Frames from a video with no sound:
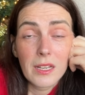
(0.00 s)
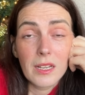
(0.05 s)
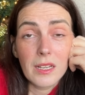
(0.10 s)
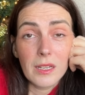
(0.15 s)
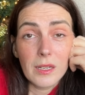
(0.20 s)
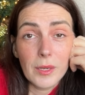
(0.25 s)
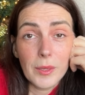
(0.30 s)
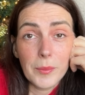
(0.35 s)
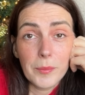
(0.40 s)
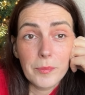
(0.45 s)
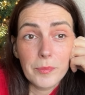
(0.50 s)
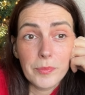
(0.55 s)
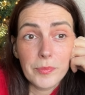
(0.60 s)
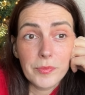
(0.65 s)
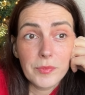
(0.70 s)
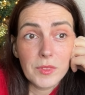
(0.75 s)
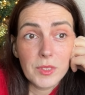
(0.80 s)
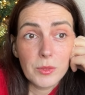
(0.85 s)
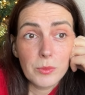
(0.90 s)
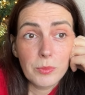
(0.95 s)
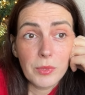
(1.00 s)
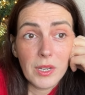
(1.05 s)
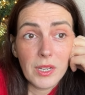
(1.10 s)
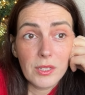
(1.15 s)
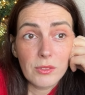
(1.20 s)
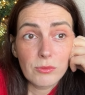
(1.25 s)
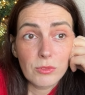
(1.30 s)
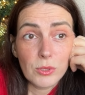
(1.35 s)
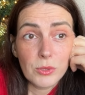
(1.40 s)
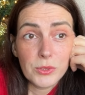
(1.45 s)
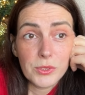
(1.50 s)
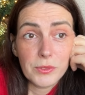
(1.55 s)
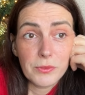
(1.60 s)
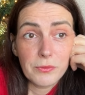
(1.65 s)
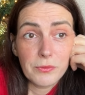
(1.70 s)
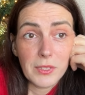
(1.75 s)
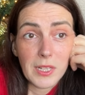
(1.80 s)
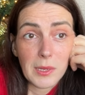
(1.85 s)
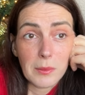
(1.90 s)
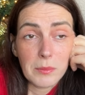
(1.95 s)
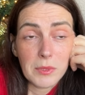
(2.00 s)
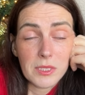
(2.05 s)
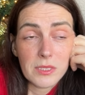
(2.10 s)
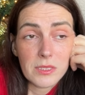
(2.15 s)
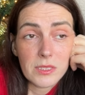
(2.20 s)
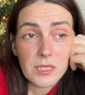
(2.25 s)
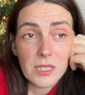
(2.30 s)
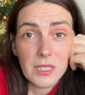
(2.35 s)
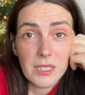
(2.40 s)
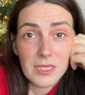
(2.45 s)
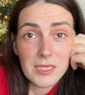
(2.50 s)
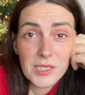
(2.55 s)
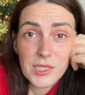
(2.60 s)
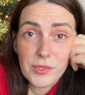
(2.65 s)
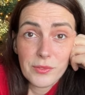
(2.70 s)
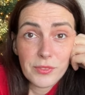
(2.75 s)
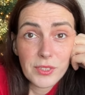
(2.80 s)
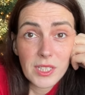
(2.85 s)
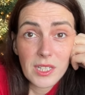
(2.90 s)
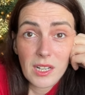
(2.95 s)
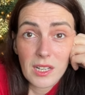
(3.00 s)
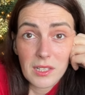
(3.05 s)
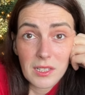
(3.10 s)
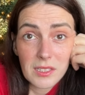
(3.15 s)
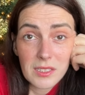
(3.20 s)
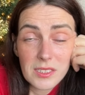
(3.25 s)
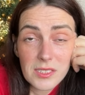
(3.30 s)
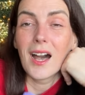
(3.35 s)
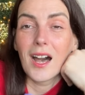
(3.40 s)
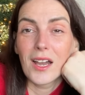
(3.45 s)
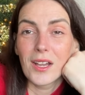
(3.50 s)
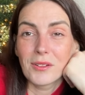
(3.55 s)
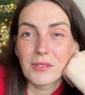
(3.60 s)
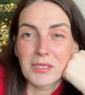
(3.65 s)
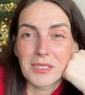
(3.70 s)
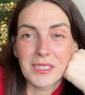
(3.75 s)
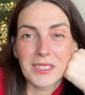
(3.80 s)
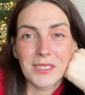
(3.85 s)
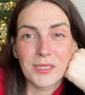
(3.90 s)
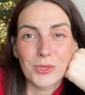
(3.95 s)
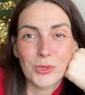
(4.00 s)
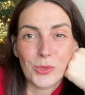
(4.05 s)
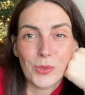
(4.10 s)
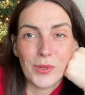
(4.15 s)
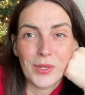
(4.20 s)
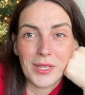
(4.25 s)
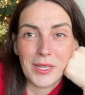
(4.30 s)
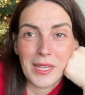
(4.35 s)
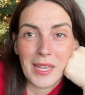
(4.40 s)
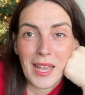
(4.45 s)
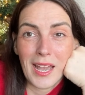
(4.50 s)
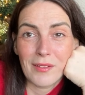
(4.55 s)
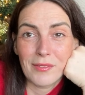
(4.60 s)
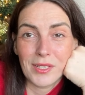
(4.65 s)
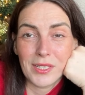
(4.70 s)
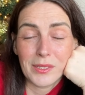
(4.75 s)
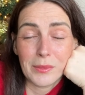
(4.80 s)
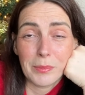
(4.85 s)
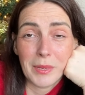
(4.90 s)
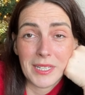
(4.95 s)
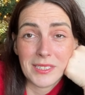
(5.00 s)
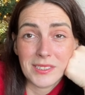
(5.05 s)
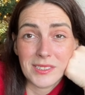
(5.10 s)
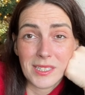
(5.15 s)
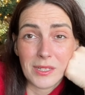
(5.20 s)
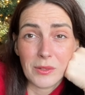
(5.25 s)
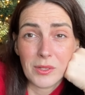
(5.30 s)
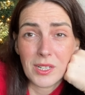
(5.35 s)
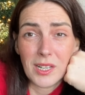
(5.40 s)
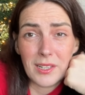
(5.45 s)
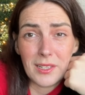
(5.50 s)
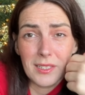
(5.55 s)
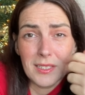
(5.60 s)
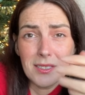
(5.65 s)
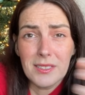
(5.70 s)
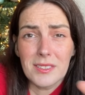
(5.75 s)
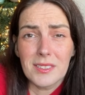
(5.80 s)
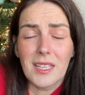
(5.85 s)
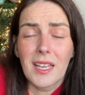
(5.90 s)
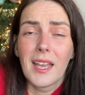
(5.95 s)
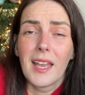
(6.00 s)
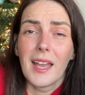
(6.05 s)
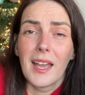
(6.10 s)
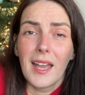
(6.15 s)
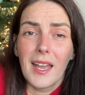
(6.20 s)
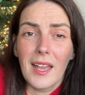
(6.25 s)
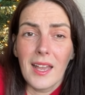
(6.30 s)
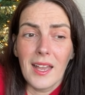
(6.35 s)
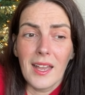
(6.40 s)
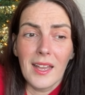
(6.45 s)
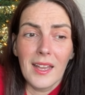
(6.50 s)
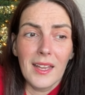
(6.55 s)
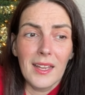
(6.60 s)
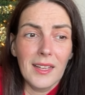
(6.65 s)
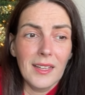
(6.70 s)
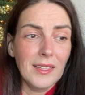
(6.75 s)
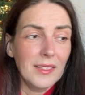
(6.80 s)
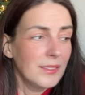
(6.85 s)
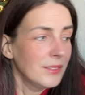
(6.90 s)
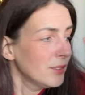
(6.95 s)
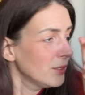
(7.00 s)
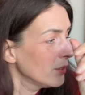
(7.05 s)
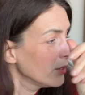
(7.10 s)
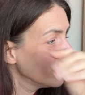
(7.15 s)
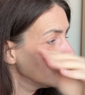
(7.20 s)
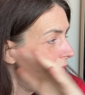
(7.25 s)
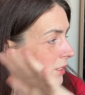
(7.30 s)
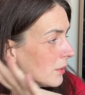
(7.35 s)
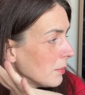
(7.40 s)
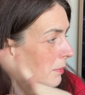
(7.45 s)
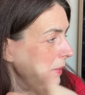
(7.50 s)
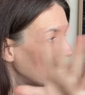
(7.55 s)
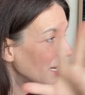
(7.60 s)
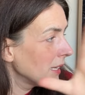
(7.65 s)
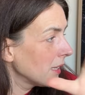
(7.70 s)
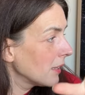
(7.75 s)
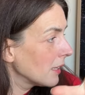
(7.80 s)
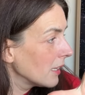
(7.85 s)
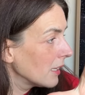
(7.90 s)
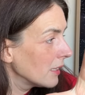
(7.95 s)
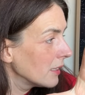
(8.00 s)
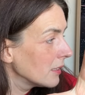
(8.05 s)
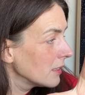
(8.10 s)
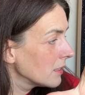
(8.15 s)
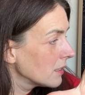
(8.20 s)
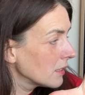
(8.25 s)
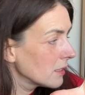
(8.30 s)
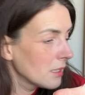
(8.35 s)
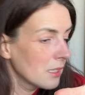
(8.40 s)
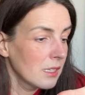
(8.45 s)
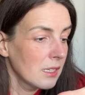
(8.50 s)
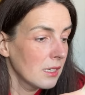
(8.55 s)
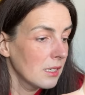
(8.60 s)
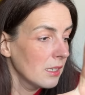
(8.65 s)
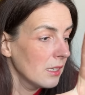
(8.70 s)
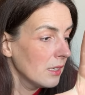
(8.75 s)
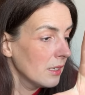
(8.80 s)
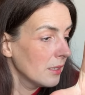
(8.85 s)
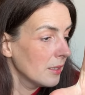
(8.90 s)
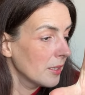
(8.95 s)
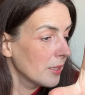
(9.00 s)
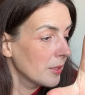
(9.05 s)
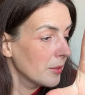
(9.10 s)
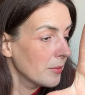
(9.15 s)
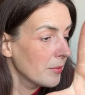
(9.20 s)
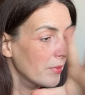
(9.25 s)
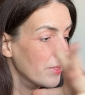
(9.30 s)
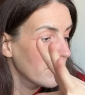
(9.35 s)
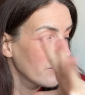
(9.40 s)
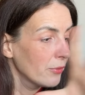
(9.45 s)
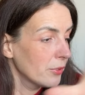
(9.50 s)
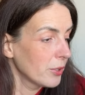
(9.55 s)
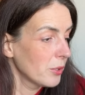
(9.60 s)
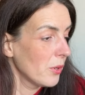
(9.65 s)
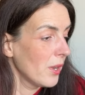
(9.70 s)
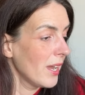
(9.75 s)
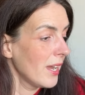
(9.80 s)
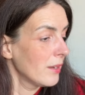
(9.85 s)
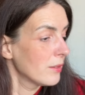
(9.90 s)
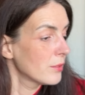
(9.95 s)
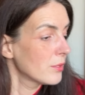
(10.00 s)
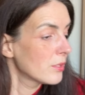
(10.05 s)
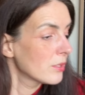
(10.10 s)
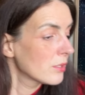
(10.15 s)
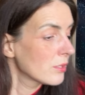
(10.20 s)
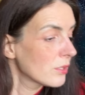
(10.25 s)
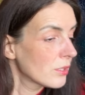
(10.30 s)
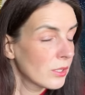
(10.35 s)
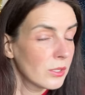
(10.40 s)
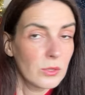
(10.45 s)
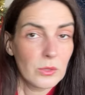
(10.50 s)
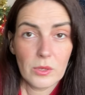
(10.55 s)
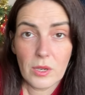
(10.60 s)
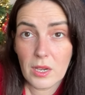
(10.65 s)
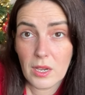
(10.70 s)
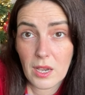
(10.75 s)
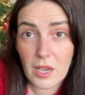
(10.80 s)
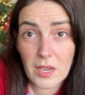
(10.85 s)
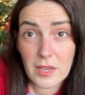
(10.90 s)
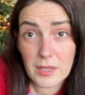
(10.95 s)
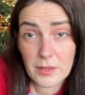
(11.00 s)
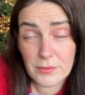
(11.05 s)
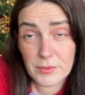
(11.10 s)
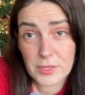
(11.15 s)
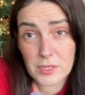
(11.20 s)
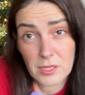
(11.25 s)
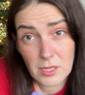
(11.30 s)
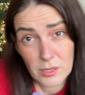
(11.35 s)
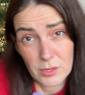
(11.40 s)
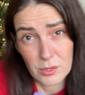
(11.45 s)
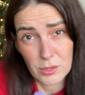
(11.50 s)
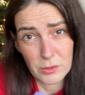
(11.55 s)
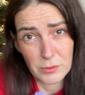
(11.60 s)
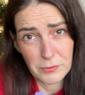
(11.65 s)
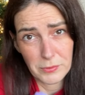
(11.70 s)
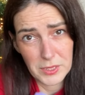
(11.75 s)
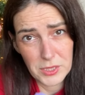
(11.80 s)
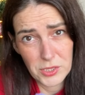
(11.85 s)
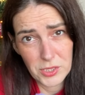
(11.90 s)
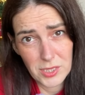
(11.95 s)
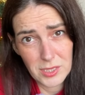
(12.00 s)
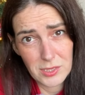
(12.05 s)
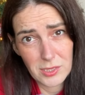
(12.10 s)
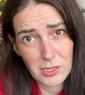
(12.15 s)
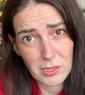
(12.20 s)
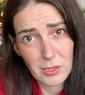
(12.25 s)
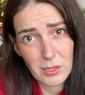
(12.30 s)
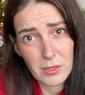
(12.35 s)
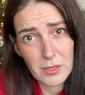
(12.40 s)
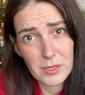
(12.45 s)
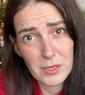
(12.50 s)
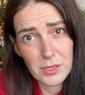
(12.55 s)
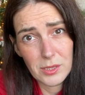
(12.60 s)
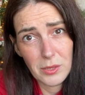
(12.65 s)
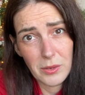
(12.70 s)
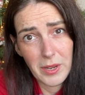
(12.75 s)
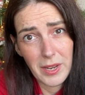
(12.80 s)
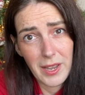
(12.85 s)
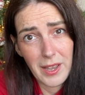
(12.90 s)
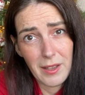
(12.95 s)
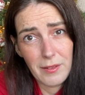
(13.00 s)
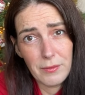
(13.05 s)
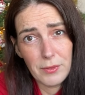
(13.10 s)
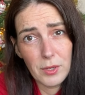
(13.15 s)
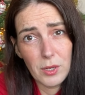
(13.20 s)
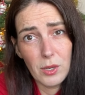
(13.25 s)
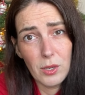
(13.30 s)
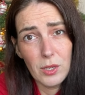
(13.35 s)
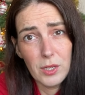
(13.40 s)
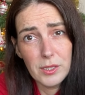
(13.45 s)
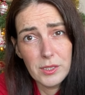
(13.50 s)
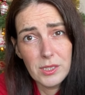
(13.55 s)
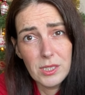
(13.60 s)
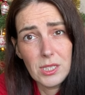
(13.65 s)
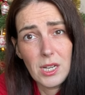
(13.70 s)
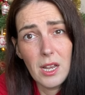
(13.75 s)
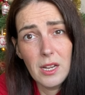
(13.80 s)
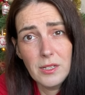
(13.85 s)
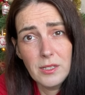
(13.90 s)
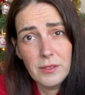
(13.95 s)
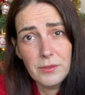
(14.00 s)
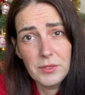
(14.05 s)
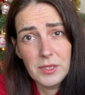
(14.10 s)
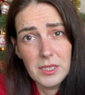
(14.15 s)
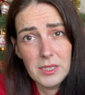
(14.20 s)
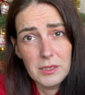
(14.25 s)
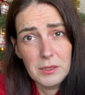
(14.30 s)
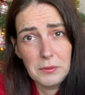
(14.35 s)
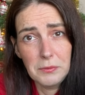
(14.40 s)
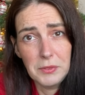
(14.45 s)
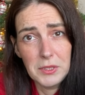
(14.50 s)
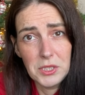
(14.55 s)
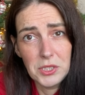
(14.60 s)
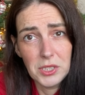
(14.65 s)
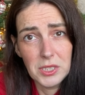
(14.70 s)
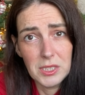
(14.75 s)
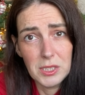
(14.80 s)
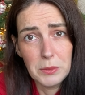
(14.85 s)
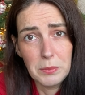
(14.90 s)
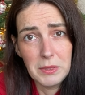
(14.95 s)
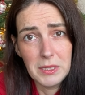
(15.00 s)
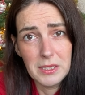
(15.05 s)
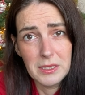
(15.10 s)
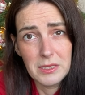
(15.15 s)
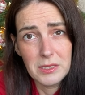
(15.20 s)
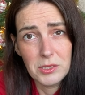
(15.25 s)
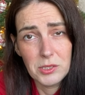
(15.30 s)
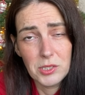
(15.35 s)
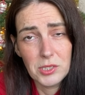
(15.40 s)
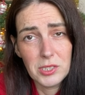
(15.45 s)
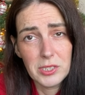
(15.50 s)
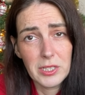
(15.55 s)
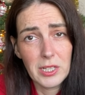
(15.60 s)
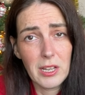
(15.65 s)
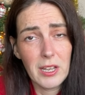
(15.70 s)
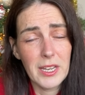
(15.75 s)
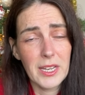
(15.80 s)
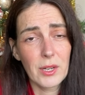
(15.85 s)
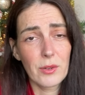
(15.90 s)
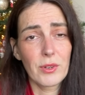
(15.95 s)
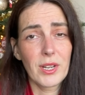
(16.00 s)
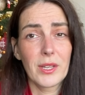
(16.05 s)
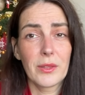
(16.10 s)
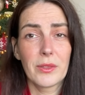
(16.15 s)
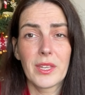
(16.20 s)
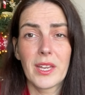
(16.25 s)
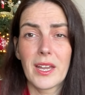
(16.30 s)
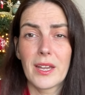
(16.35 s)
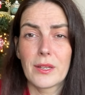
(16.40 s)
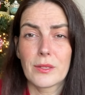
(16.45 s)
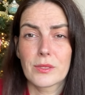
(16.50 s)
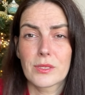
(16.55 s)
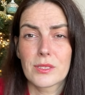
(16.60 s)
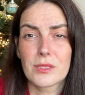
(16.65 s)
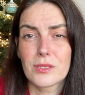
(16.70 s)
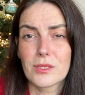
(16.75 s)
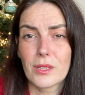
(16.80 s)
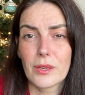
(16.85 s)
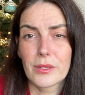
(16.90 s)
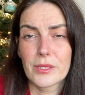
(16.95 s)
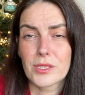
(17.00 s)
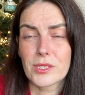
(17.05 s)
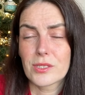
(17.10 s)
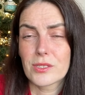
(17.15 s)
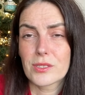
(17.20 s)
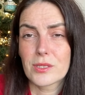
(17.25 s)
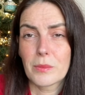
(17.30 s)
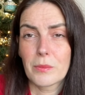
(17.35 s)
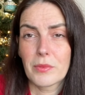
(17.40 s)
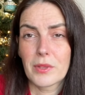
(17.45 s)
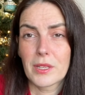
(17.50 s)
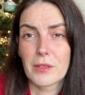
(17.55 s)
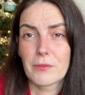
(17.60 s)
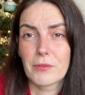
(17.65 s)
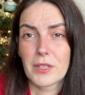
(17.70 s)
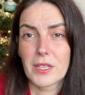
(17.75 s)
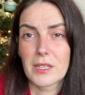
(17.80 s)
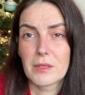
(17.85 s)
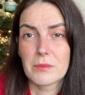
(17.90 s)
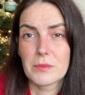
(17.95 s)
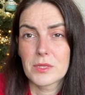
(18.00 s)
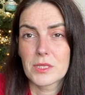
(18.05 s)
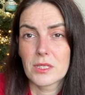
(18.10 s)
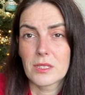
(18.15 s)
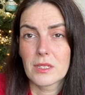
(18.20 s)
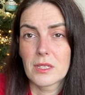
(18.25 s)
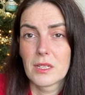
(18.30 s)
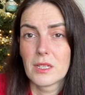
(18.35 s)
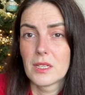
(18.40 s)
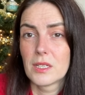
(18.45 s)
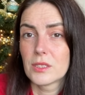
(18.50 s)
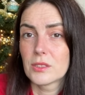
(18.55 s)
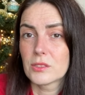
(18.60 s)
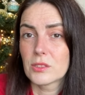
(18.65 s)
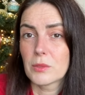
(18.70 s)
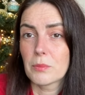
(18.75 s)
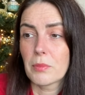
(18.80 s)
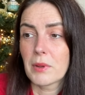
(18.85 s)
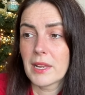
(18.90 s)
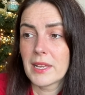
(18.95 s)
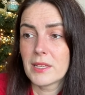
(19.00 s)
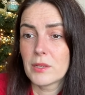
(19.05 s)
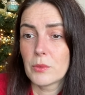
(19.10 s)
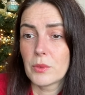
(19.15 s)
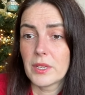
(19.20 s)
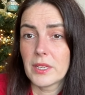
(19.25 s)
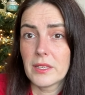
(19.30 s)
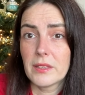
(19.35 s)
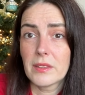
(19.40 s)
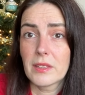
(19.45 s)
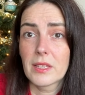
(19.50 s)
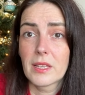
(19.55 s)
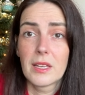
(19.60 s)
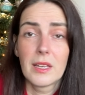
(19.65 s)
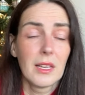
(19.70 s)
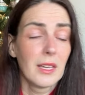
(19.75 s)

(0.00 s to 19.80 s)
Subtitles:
You buy rolls of filament in different colors. I really enjoy having the pastel colors, and you can just make things for your house. So I have a son who fidgets a lot, so I have a ton of these fidget spinners just lying around the house. So it's just something for him to sort of play with.